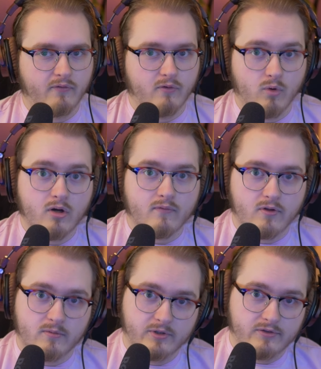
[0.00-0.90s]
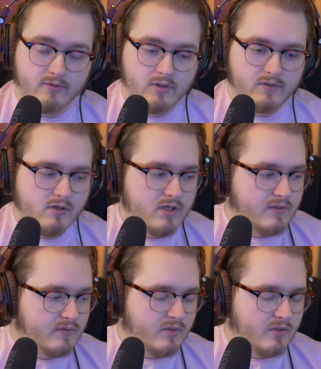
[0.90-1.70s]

for work for the Complete Story series.